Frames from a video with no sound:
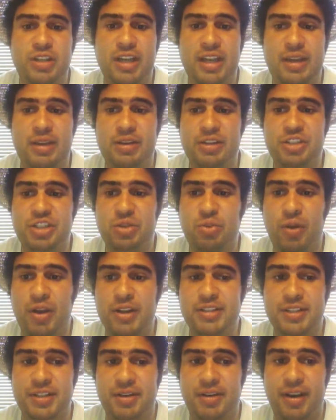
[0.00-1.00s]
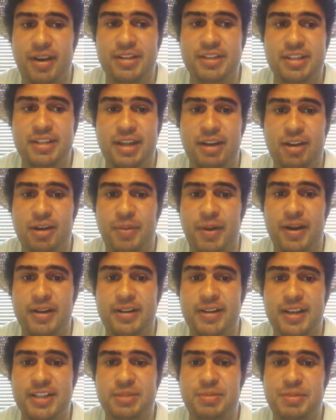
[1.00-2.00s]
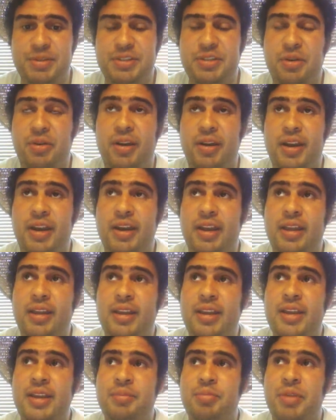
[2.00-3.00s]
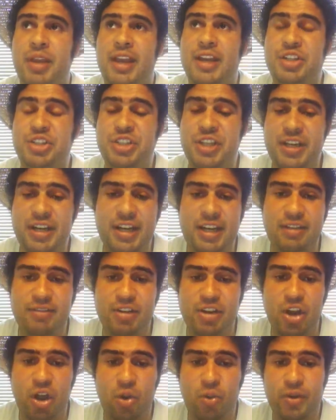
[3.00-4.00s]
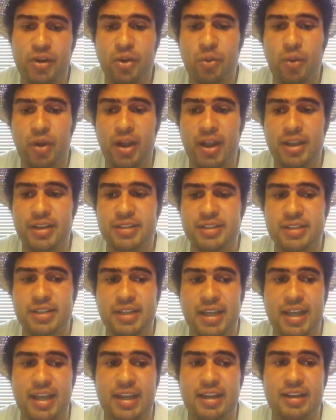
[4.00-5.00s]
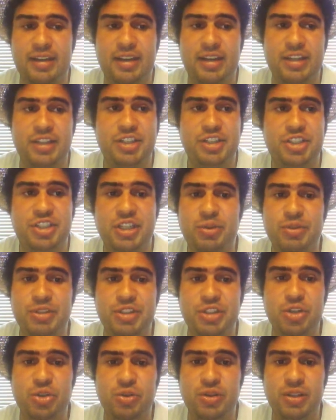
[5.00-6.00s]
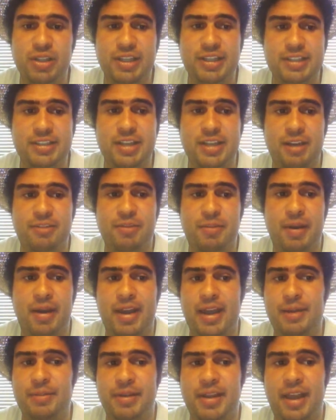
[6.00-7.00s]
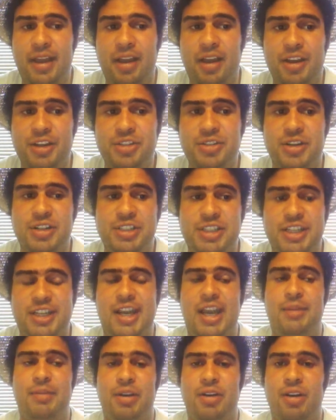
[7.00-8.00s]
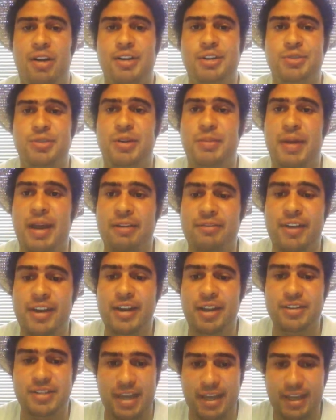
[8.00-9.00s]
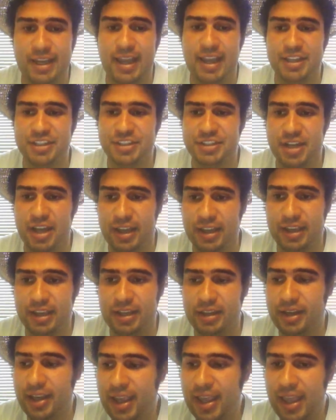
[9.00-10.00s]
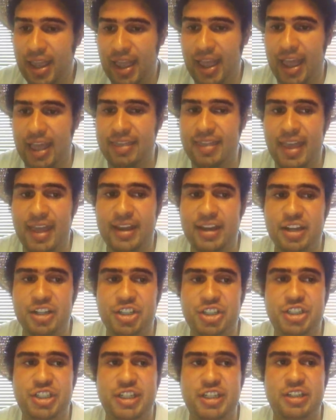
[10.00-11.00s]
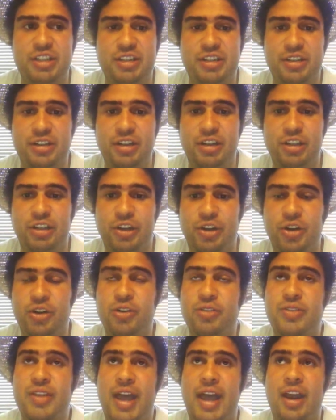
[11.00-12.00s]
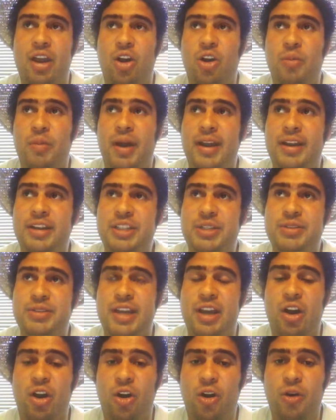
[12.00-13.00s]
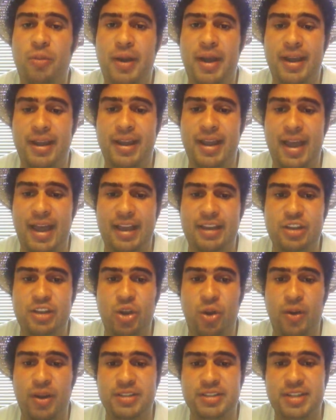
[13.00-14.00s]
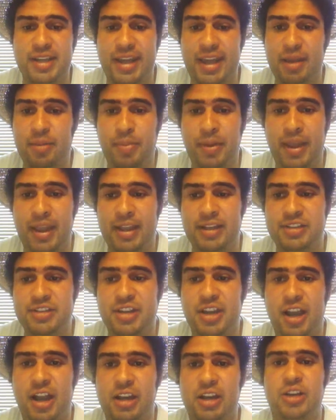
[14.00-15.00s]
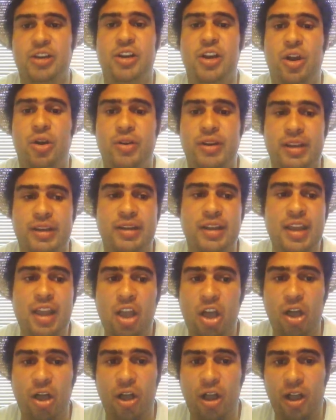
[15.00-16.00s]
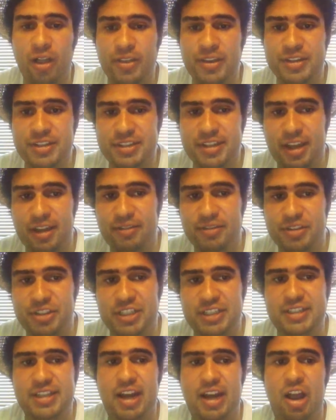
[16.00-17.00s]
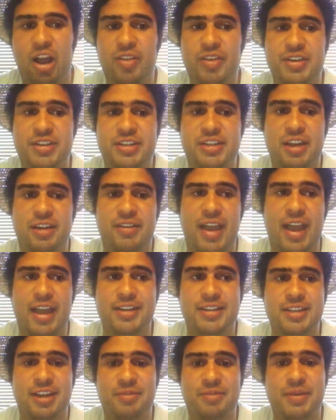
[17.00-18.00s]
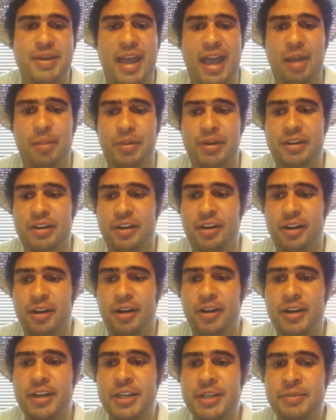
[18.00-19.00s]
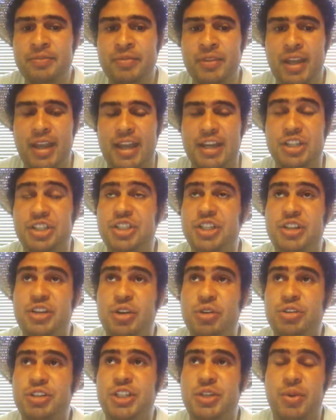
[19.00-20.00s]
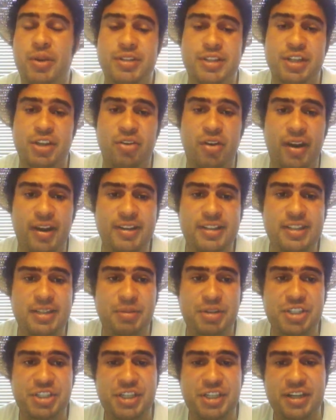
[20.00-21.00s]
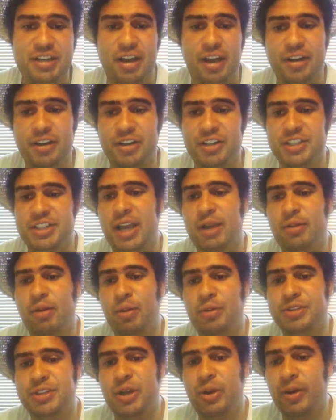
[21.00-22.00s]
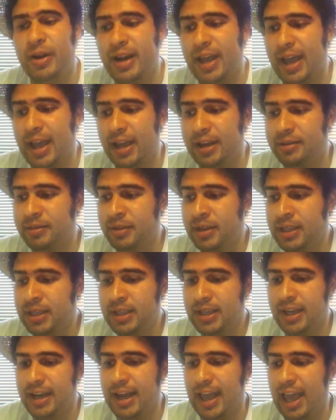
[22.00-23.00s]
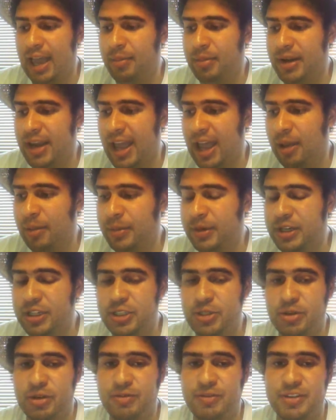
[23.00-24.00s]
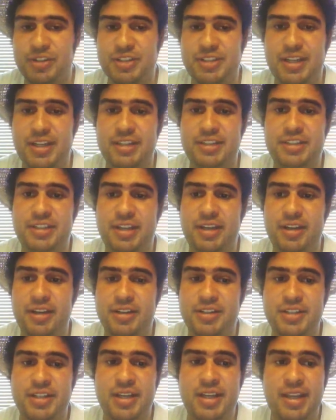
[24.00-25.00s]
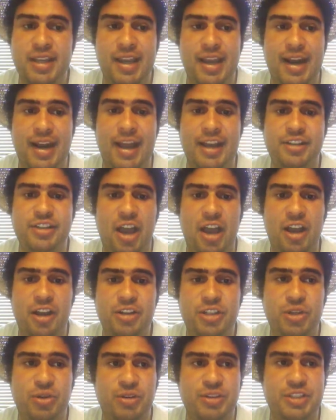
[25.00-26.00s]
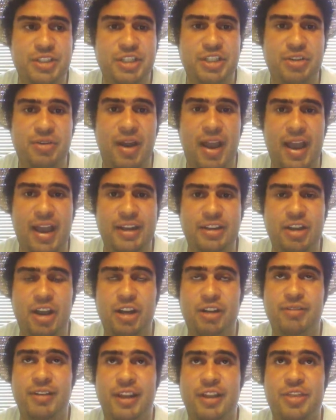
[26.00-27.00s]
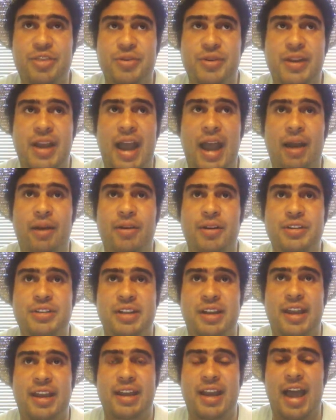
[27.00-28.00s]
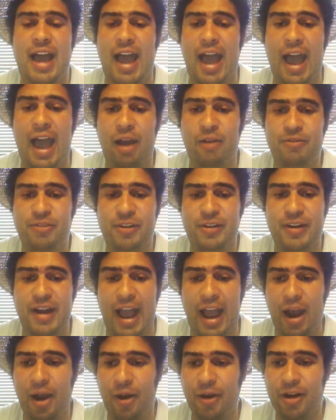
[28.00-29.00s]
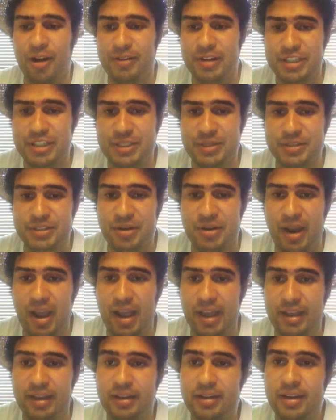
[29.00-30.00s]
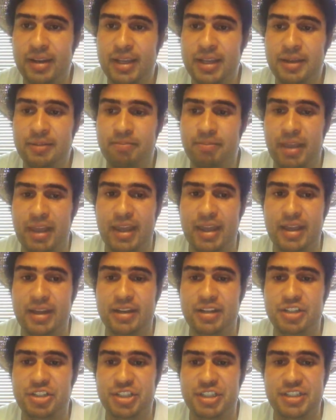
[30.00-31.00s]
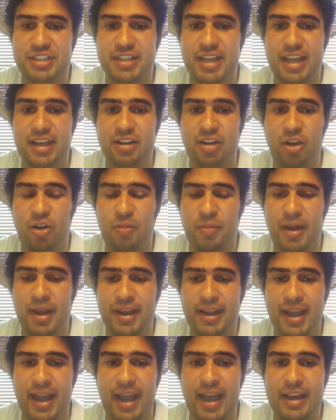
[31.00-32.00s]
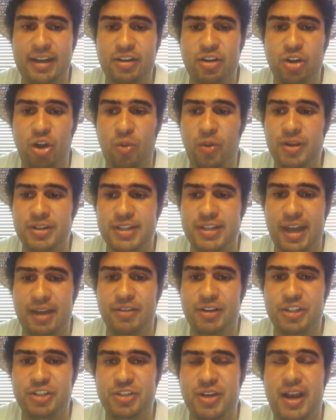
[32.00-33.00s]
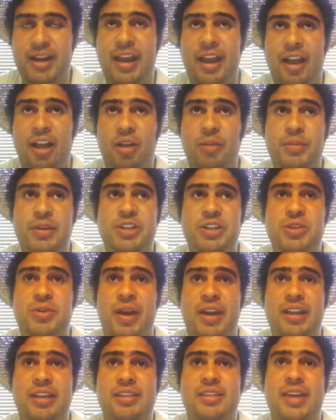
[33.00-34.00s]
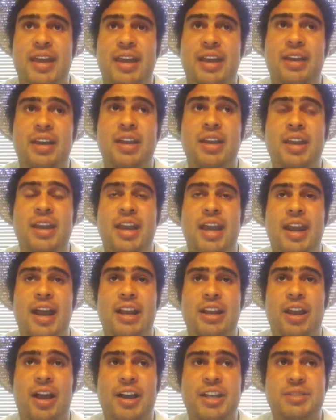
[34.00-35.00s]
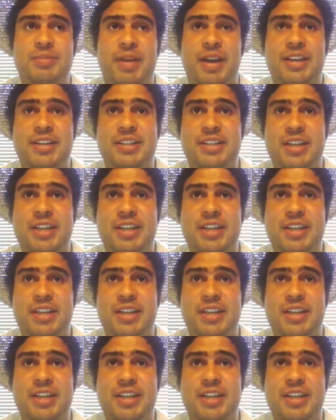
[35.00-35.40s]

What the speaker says: And she wasn't crazy. They were participatory in it. And she didn't even know what it was. And she was Googling stuff about MKUltra, and she came across one of my videos on gang stalking. And then she learned that, she was like, oh my God, noise campaigns, color coding, all this stuff. She said all this stuff had been happening to her. And she knew she wasn't crazy, but she didn't understand what was going on. And it had been happening to her for 6 years. And I talked to her, and she cried. I talked to her for like 3 hours, and for an hour of it, she was crying. And she said, oh my God, no one's ever tried to help me do anything, and I lost my